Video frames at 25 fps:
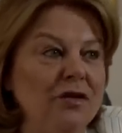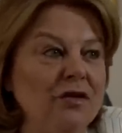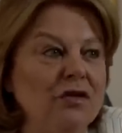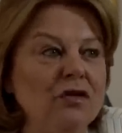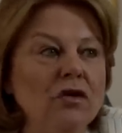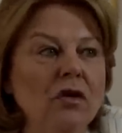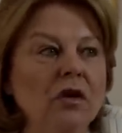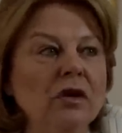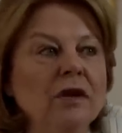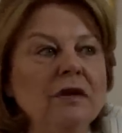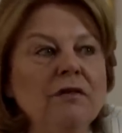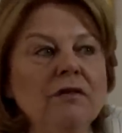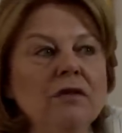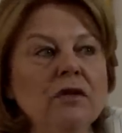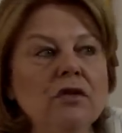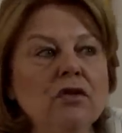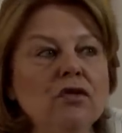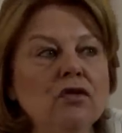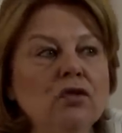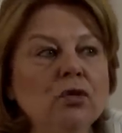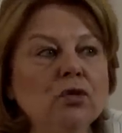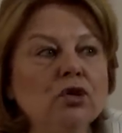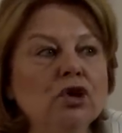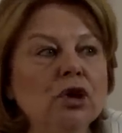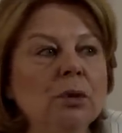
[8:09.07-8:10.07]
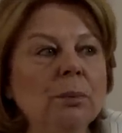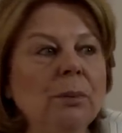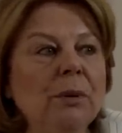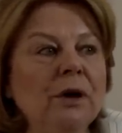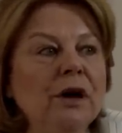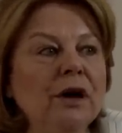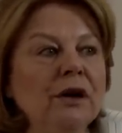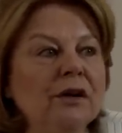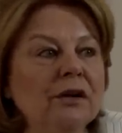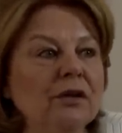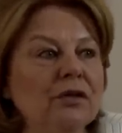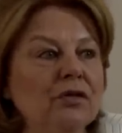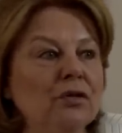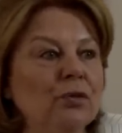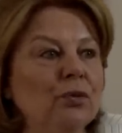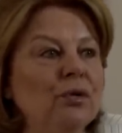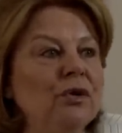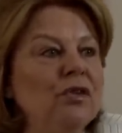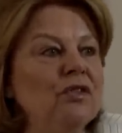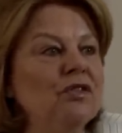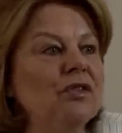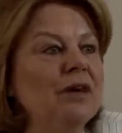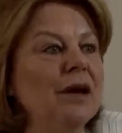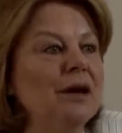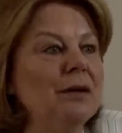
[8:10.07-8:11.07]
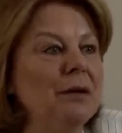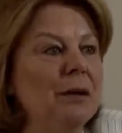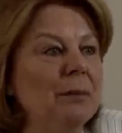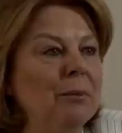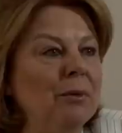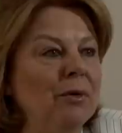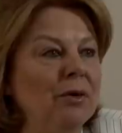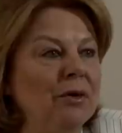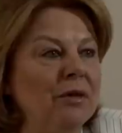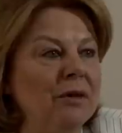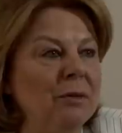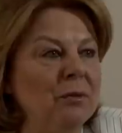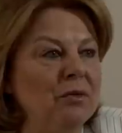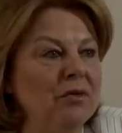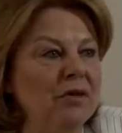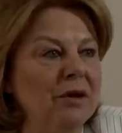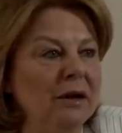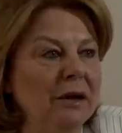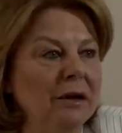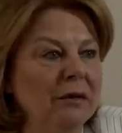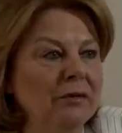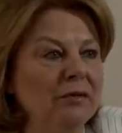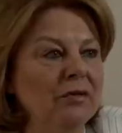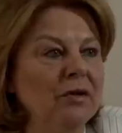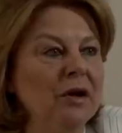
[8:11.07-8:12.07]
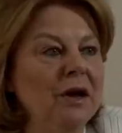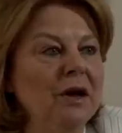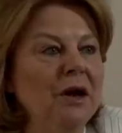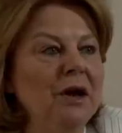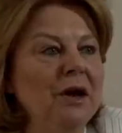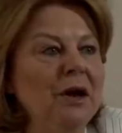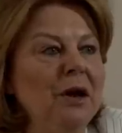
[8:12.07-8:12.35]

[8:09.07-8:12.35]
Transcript: It's not even the social partners who decide among themselves,